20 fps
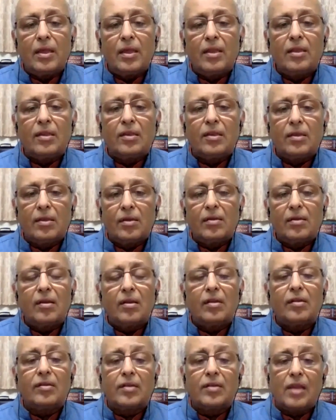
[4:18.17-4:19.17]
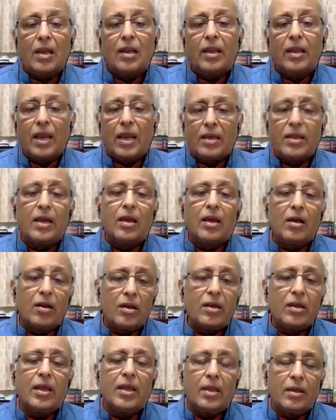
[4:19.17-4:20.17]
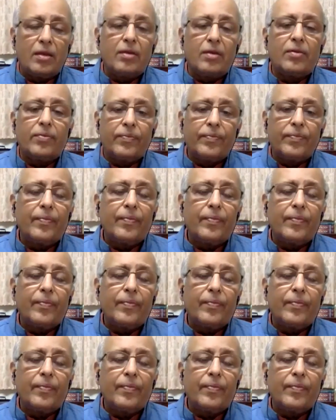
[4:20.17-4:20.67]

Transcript: is still getting contained.